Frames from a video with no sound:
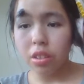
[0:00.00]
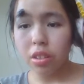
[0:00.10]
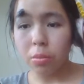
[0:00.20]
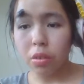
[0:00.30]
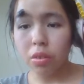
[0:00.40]

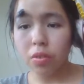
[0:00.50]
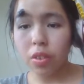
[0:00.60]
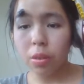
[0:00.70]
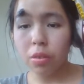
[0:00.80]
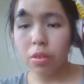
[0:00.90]
The most
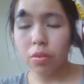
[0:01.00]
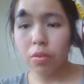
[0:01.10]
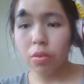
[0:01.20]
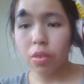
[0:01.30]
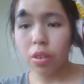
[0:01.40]

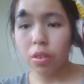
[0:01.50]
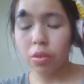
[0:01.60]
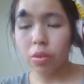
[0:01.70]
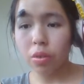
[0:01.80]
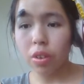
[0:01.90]
famous of
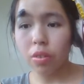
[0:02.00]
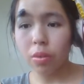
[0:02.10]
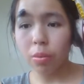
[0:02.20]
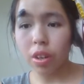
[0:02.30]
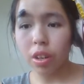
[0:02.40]
story of the
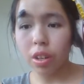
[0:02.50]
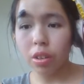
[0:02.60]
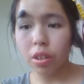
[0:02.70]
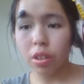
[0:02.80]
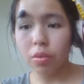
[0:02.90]
rake
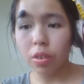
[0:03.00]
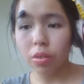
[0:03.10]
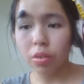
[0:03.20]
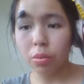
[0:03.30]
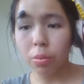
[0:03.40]
involves a
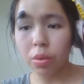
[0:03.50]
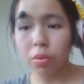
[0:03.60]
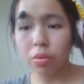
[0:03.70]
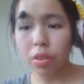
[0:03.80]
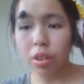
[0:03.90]

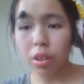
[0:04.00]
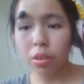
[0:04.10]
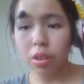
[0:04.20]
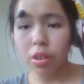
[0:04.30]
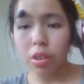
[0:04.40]
woman.
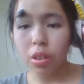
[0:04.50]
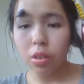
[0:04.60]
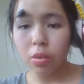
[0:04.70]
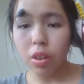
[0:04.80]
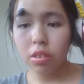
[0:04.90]

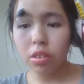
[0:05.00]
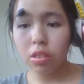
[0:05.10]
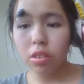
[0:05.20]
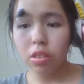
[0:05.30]
What?